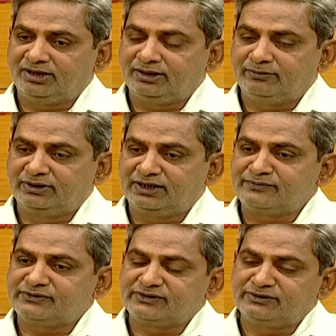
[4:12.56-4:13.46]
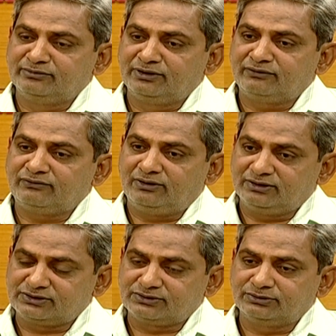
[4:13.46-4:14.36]
becomes the symbol of
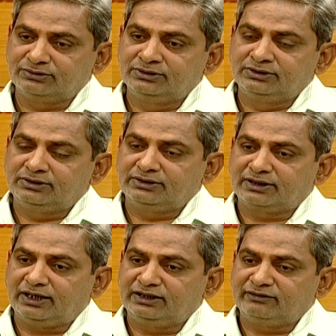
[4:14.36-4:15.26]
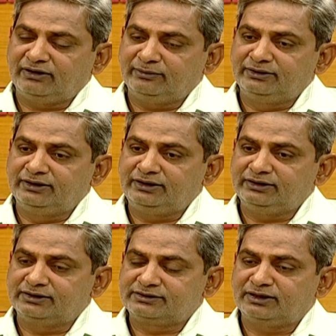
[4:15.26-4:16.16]
also the kind of hybridity
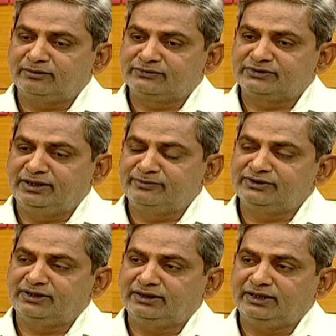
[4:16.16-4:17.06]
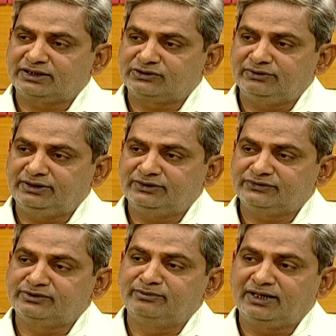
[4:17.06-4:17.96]
that Salim Sinai actually
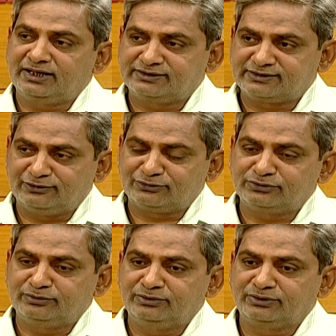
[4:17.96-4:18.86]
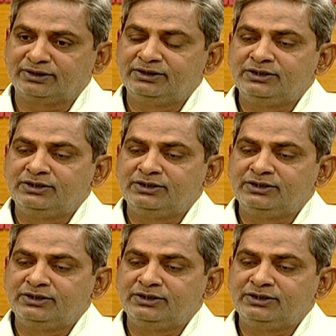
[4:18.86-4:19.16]
symbolizes all through the book.